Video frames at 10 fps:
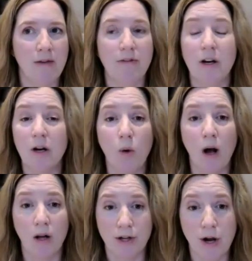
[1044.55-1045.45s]
very
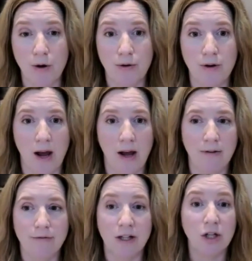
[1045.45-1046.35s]
well known
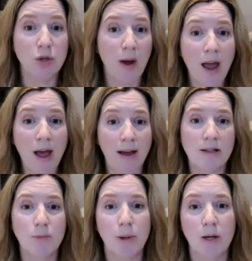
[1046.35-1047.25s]
feng shui
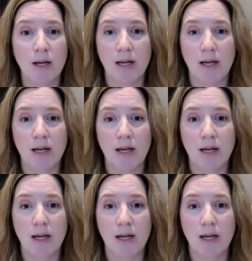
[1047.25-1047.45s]
expert